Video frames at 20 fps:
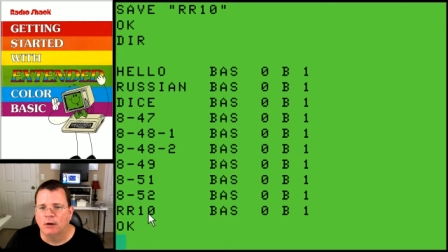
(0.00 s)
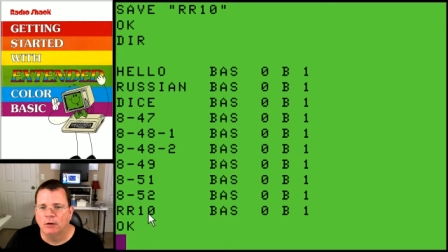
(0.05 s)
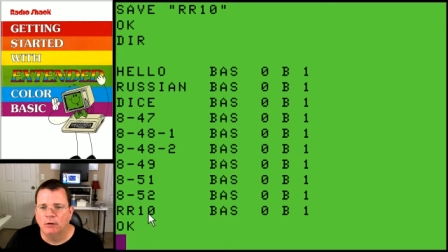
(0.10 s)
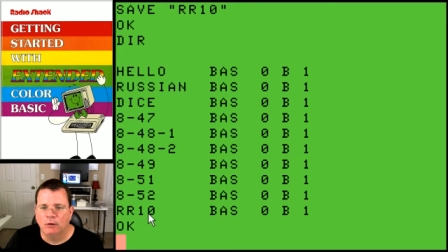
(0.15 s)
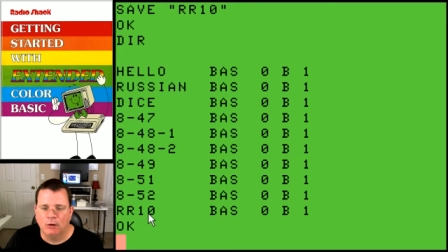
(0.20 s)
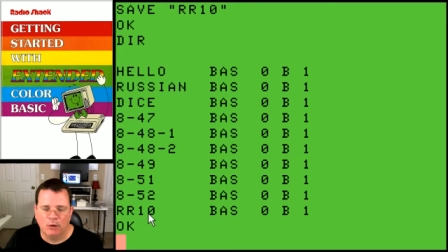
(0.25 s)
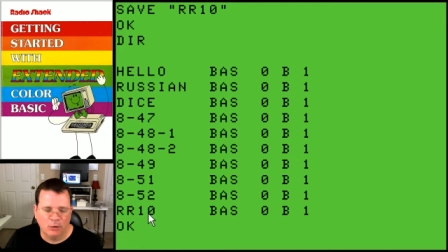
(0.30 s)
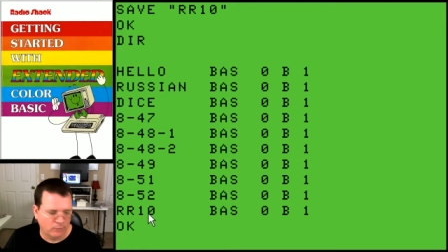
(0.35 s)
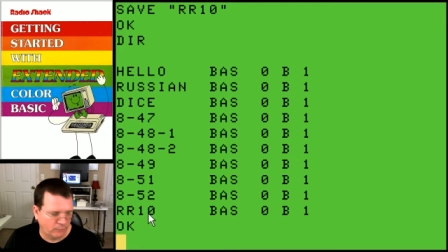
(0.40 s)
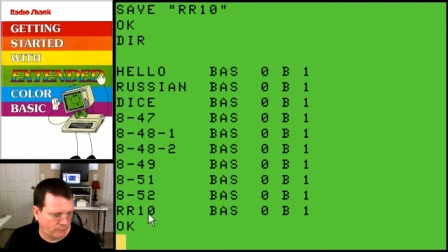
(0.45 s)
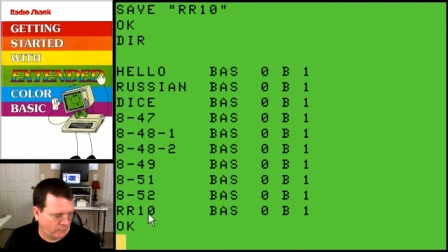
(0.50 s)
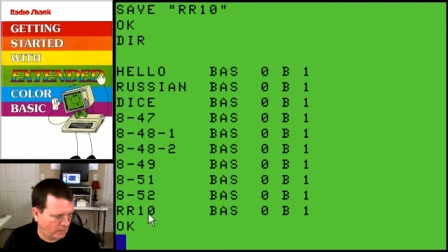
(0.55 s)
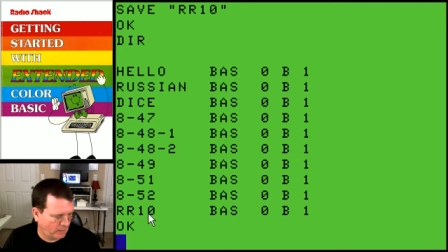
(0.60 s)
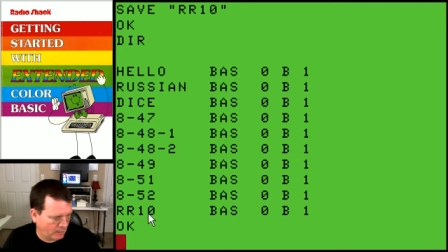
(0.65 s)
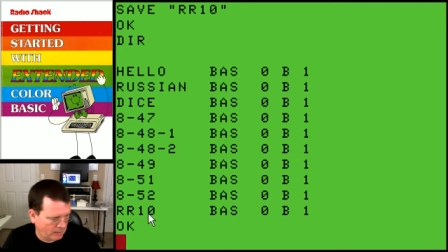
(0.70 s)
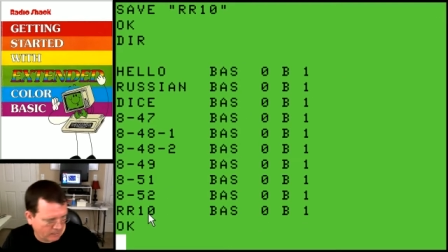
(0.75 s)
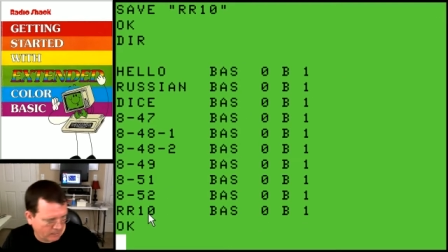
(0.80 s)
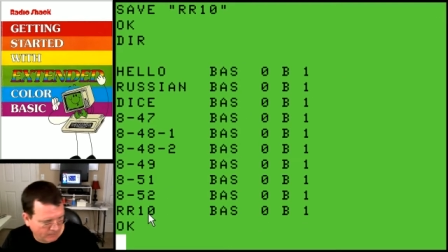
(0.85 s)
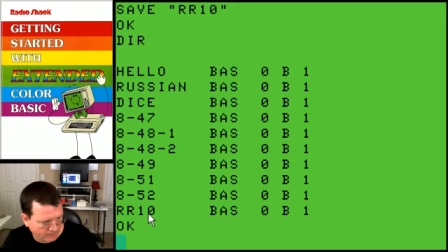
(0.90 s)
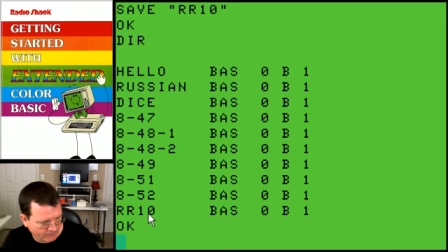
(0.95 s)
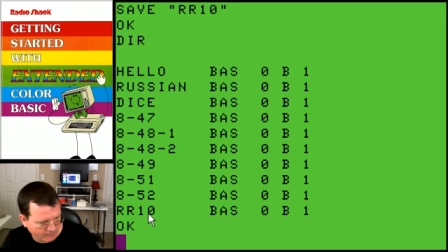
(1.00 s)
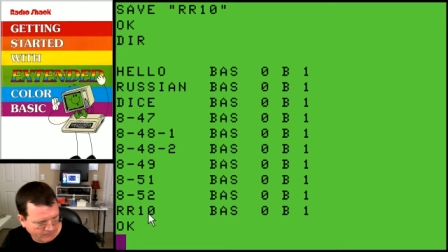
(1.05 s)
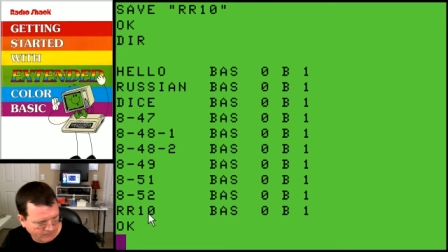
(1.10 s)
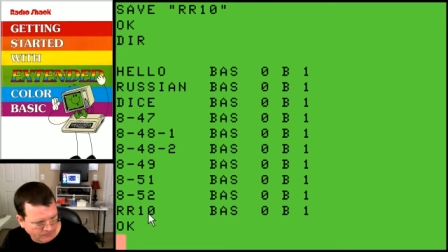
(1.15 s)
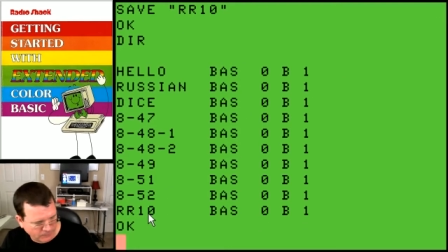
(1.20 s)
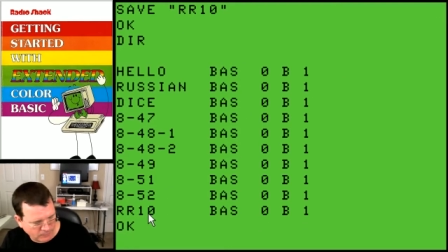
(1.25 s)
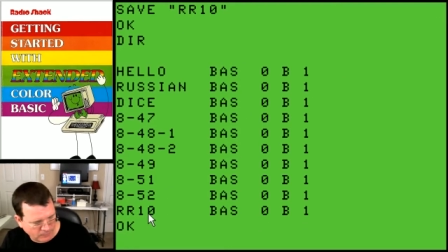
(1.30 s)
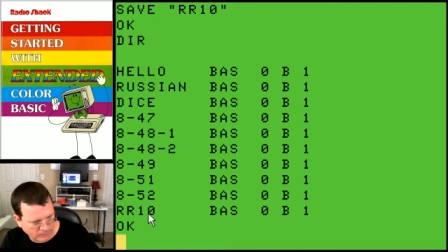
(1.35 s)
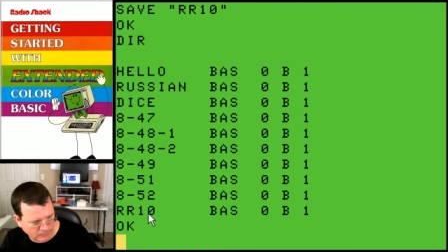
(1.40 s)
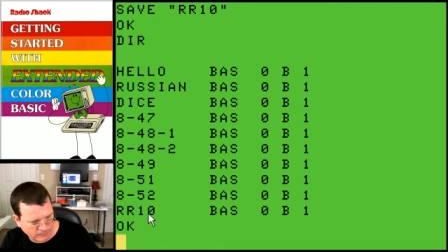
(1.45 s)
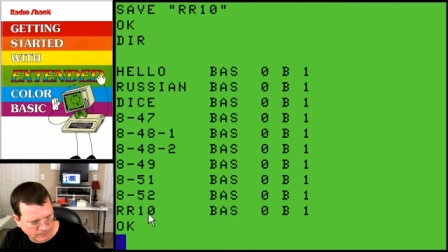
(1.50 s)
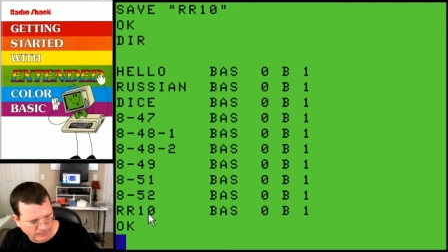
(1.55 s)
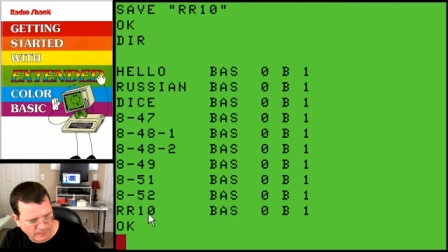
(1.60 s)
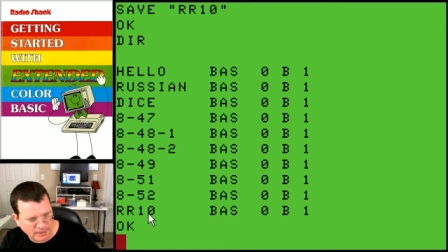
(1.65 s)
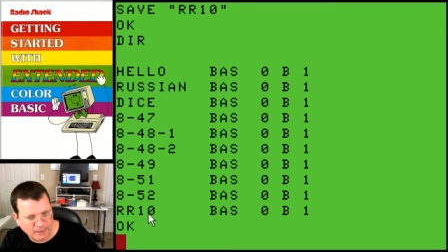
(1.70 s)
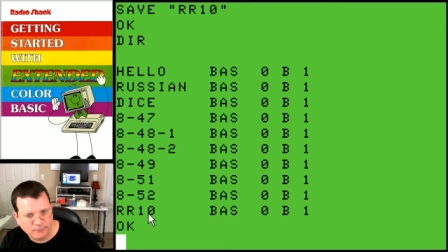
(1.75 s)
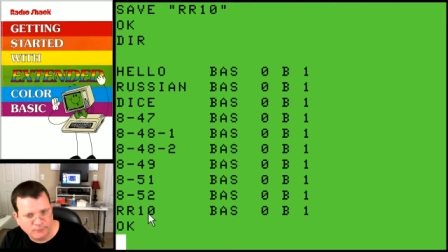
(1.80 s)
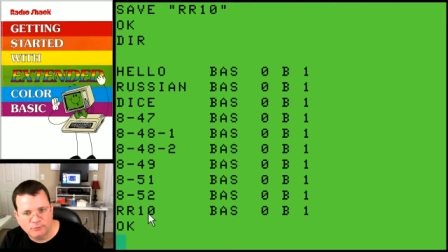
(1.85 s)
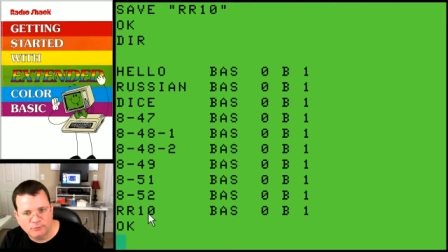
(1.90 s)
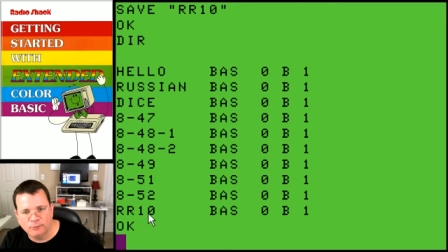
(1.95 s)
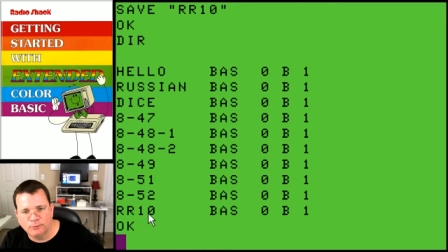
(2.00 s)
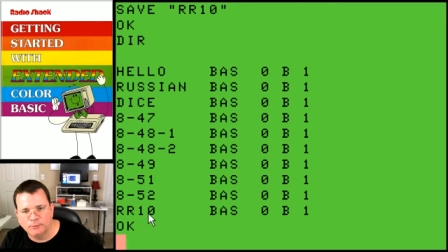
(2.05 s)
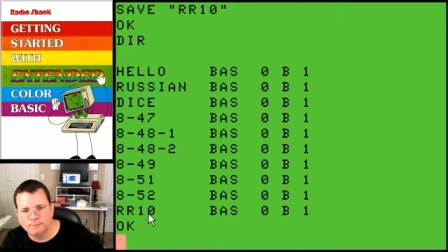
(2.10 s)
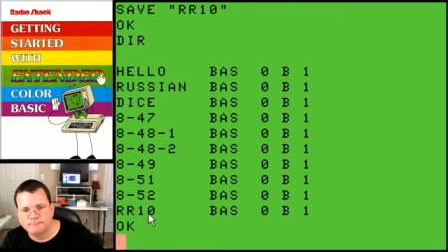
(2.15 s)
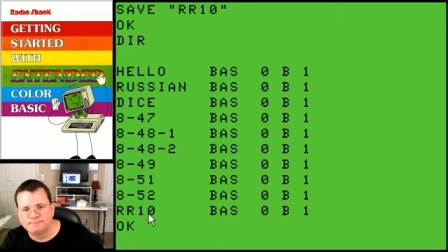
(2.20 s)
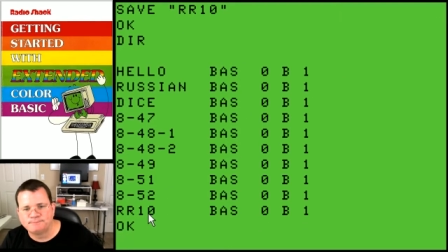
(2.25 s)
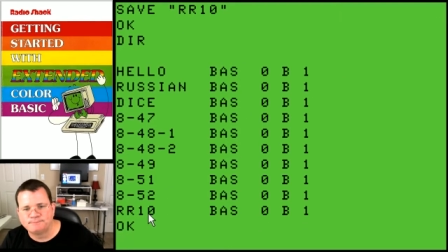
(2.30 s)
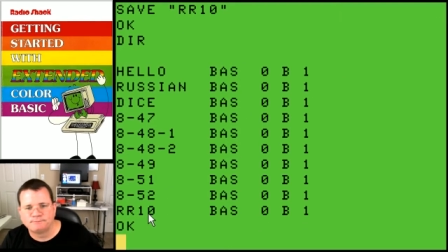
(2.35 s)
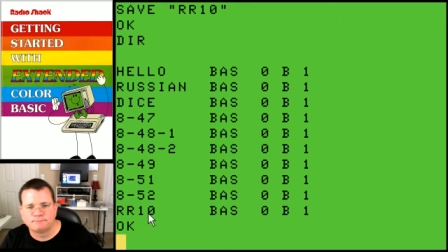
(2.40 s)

RR10. So that's cool.